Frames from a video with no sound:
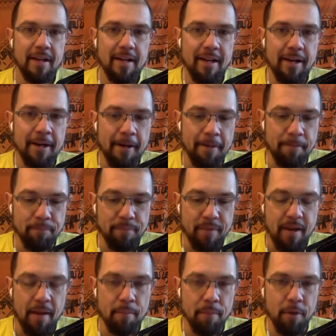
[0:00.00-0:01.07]
um,
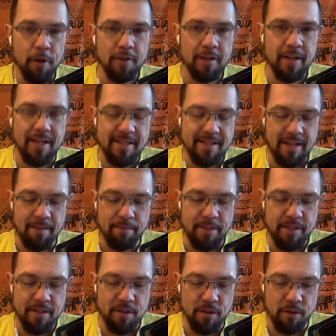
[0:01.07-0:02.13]
a podcast
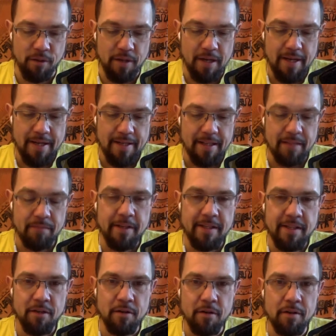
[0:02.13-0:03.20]
episode that
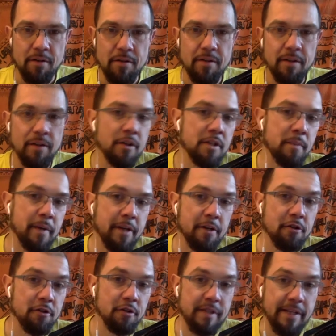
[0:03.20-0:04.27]
means you're you're a
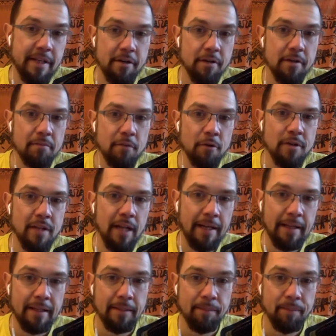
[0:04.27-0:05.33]
spiritual seeker most
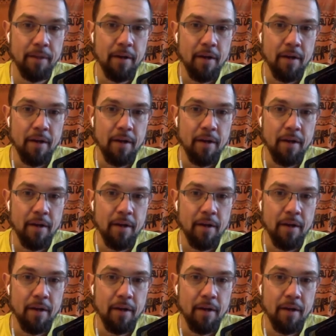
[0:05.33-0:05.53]
likely